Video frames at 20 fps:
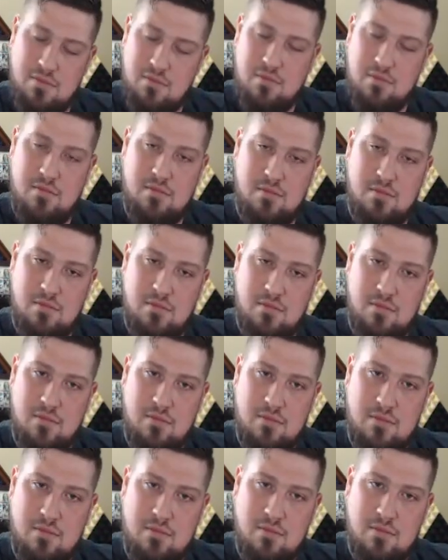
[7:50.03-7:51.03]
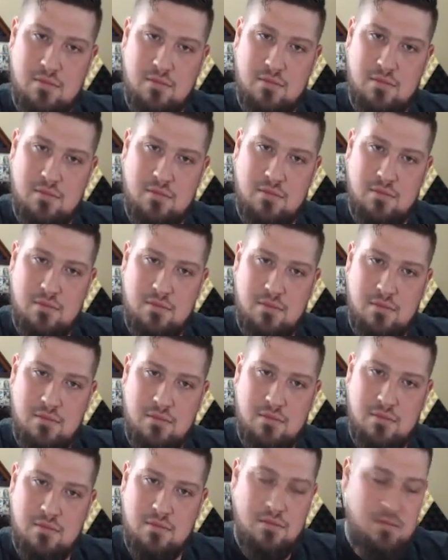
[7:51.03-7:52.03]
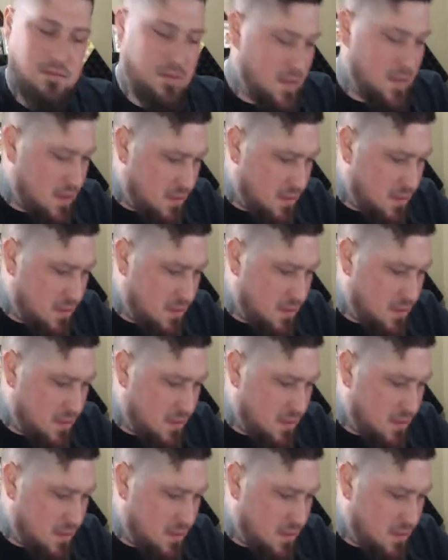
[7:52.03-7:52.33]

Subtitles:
Nobody speaks.